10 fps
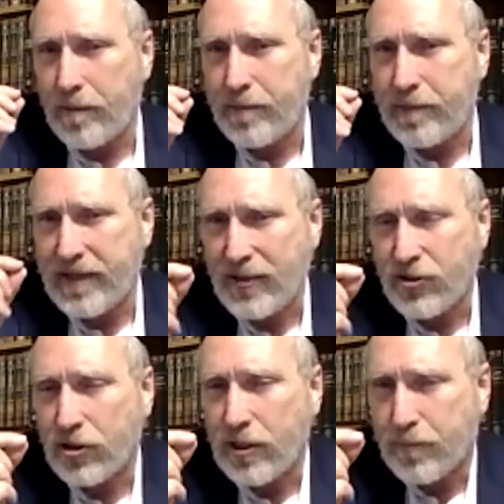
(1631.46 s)

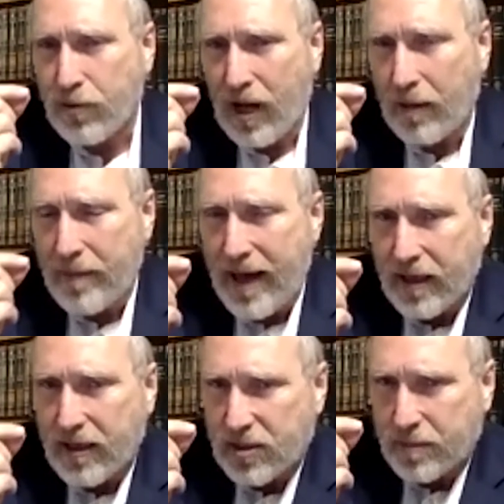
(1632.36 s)
potentially
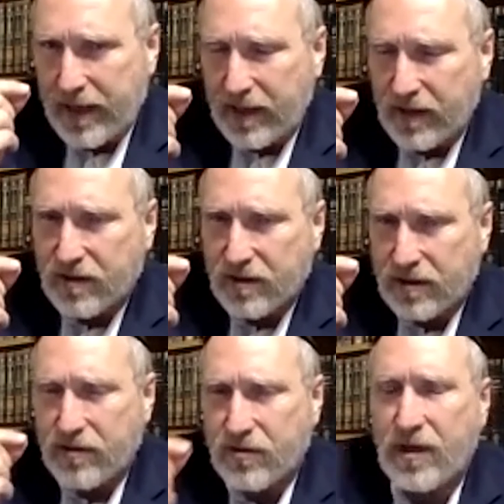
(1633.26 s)
problematic space.
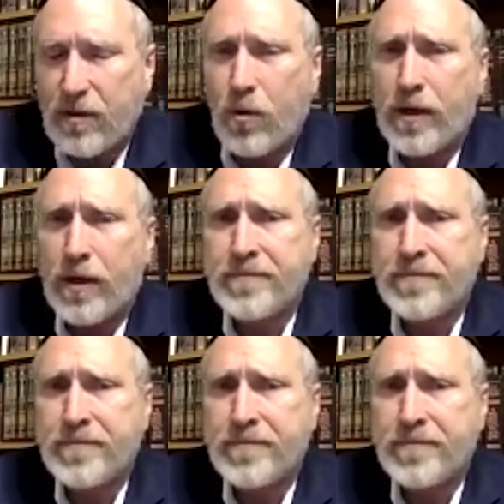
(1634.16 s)
Let's understand why.